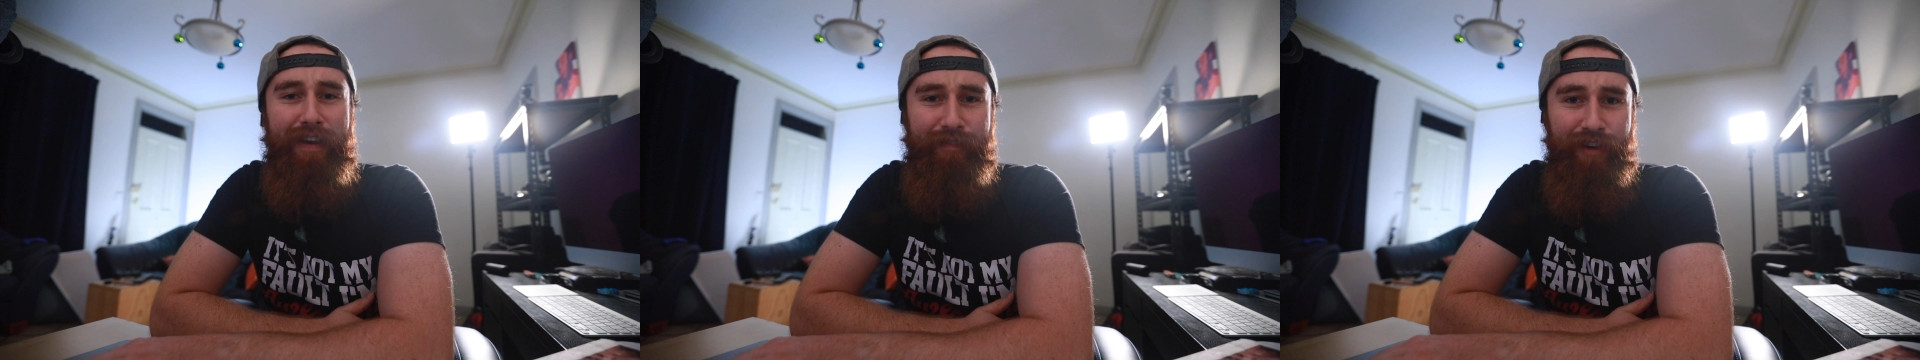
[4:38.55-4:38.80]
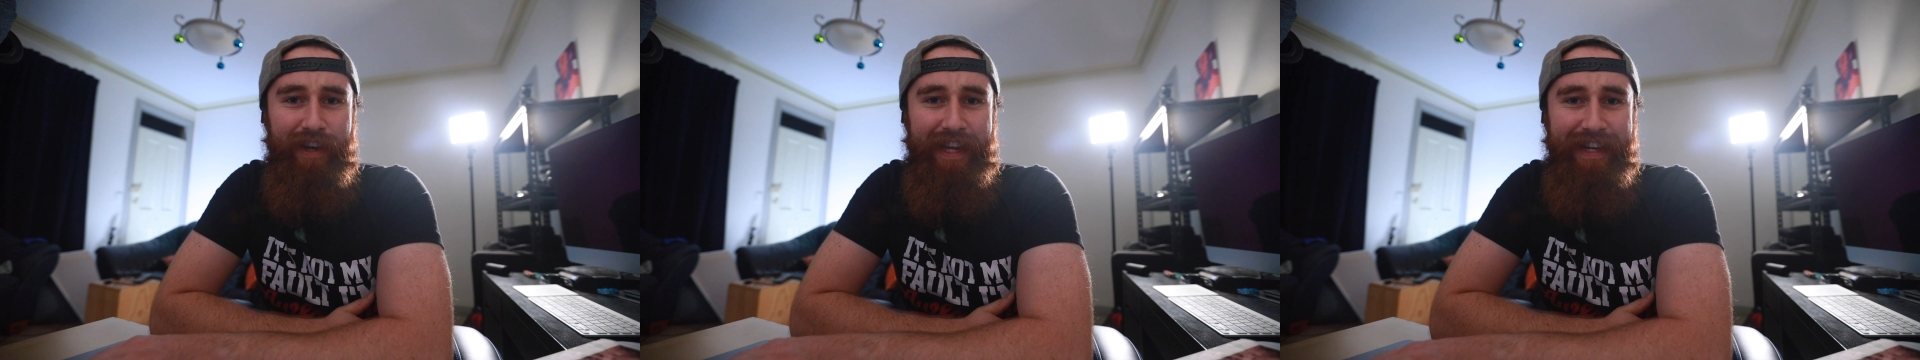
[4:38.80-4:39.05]
I've
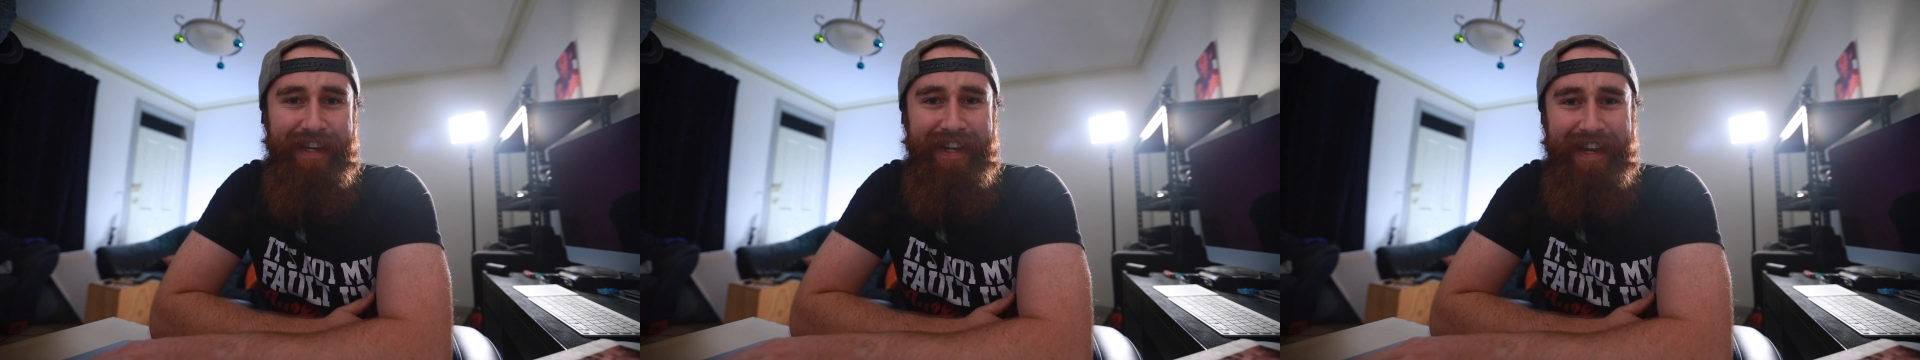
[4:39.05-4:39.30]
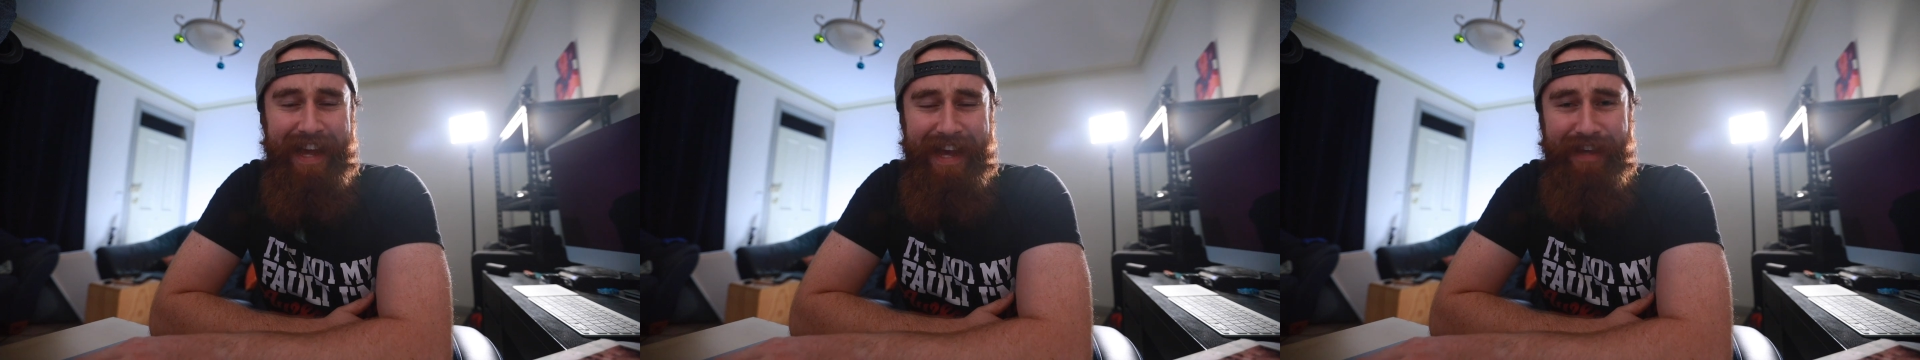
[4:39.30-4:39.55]
got in
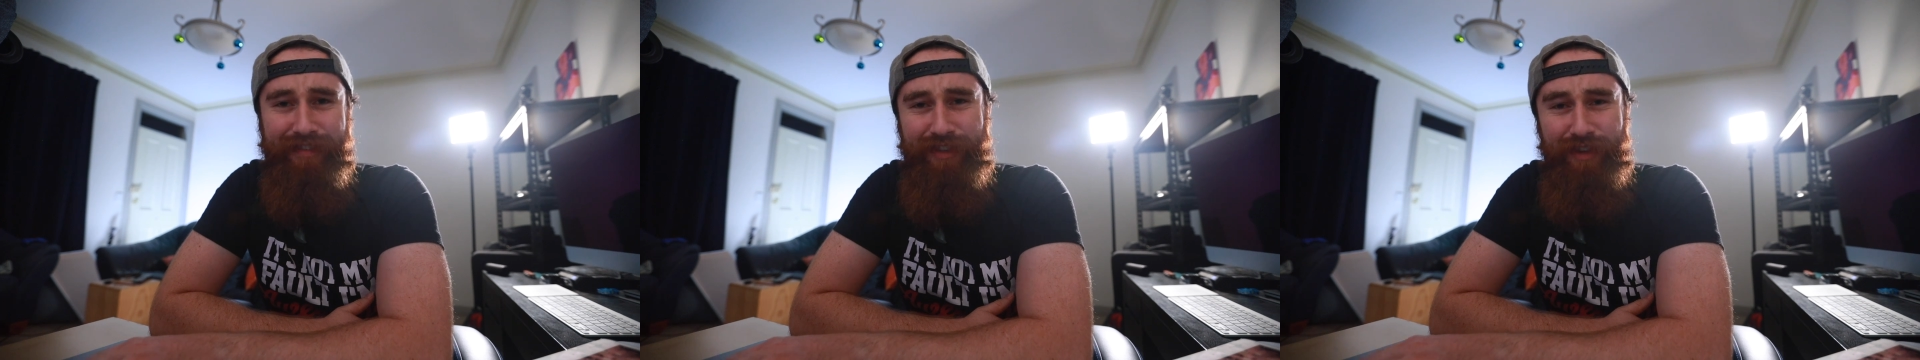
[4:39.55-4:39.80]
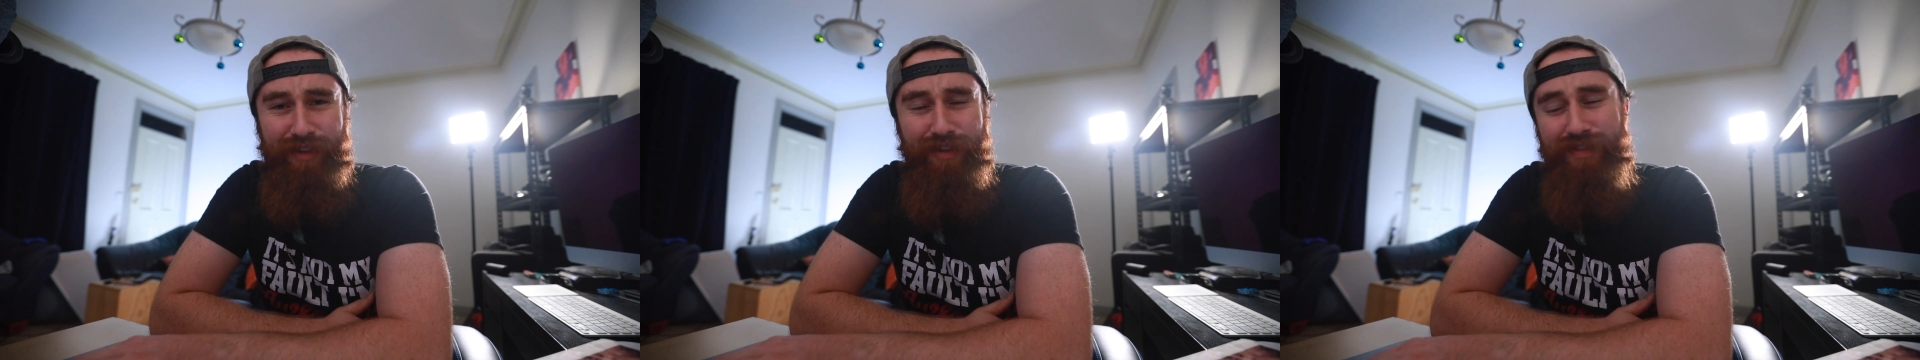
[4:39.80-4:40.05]
and out. So
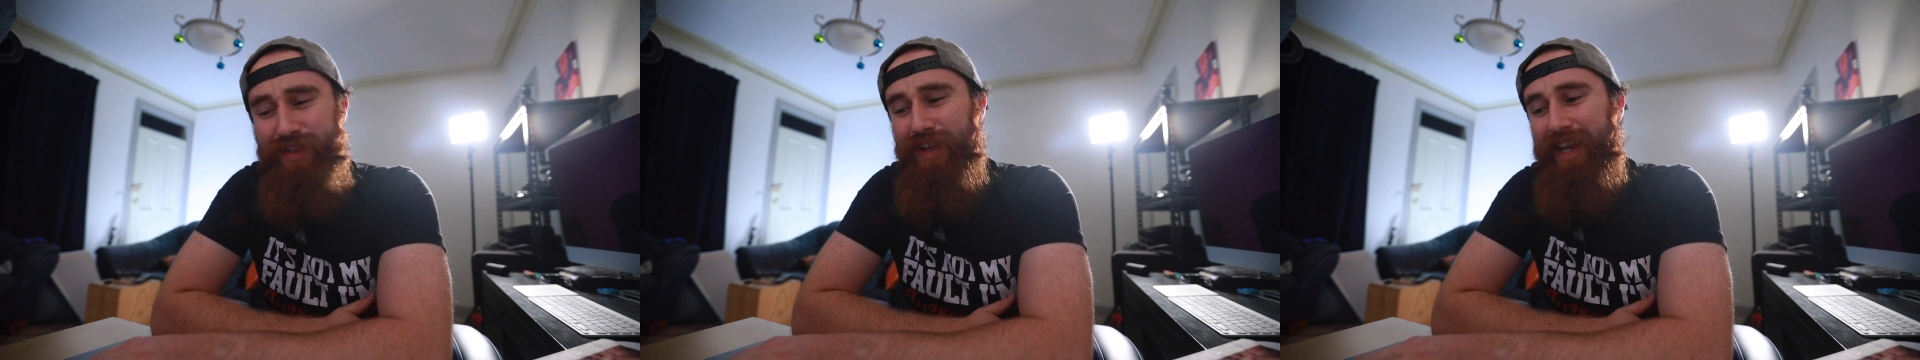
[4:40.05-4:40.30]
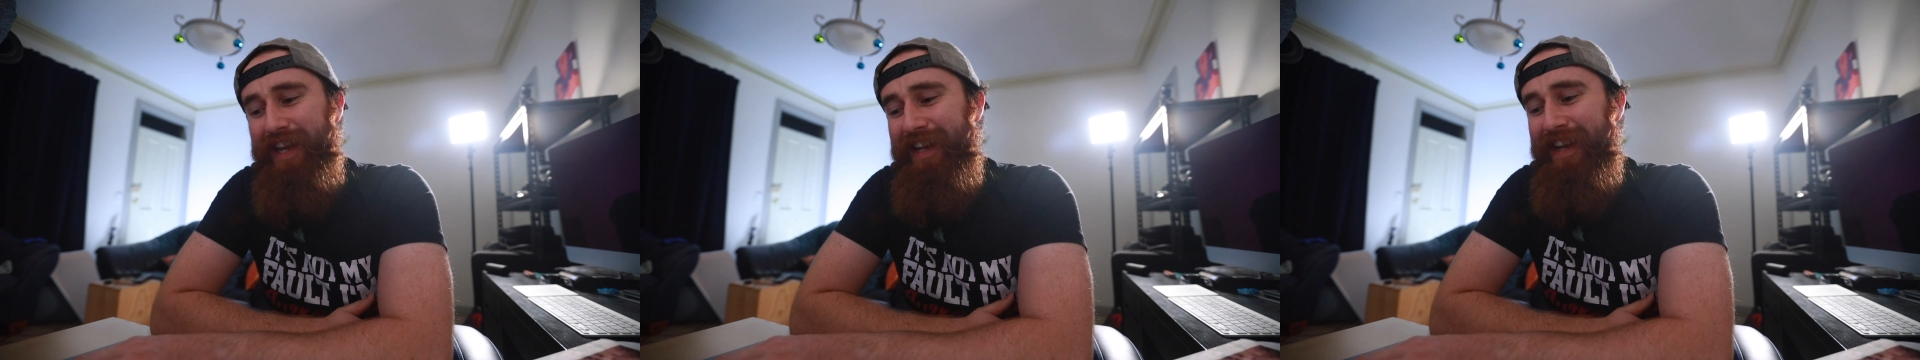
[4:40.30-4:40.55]
you use your
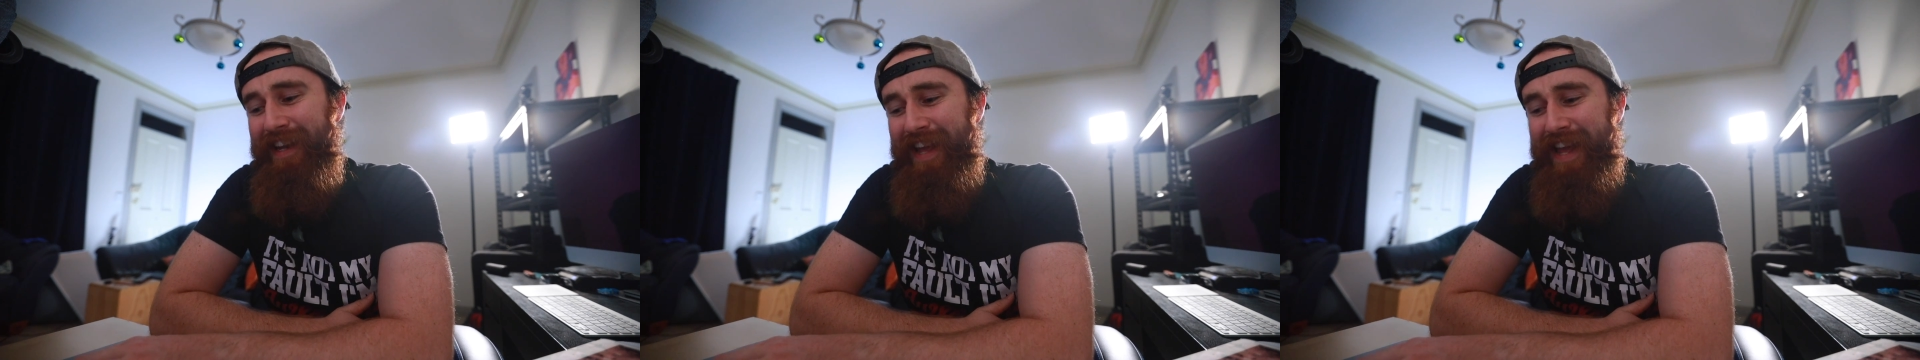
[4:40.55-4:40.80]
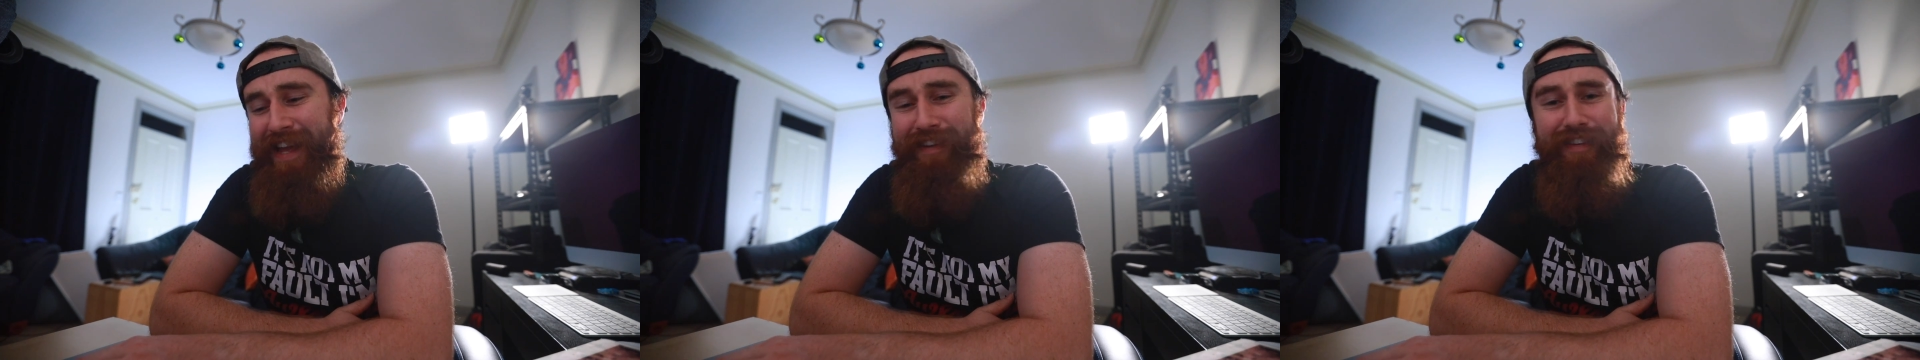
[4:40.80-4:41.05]
in and
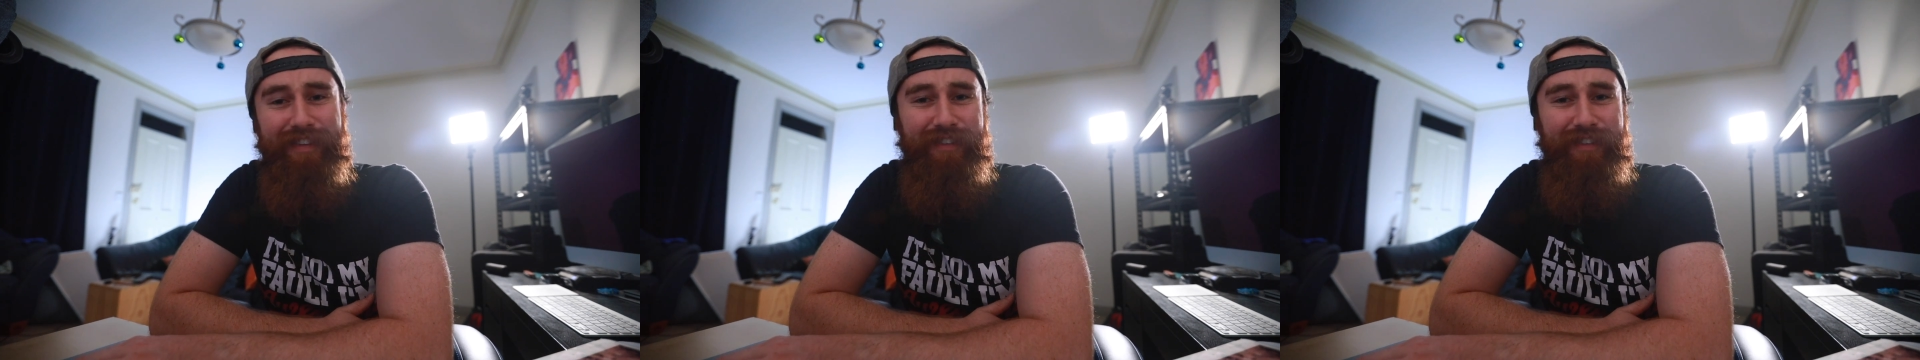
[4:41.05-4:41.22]
out